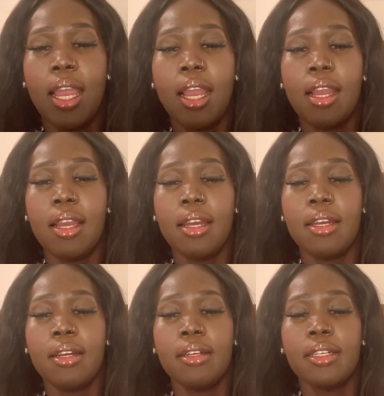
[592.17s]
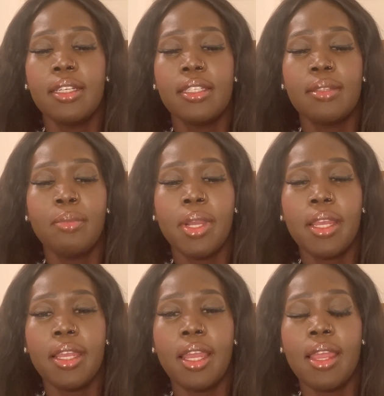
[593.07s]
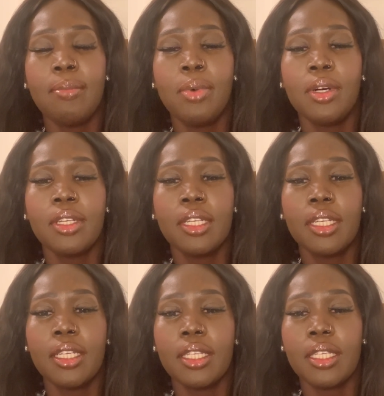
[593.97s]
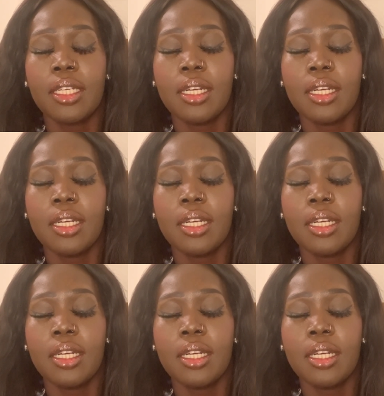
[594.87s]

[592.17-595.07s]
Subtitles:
I bought it in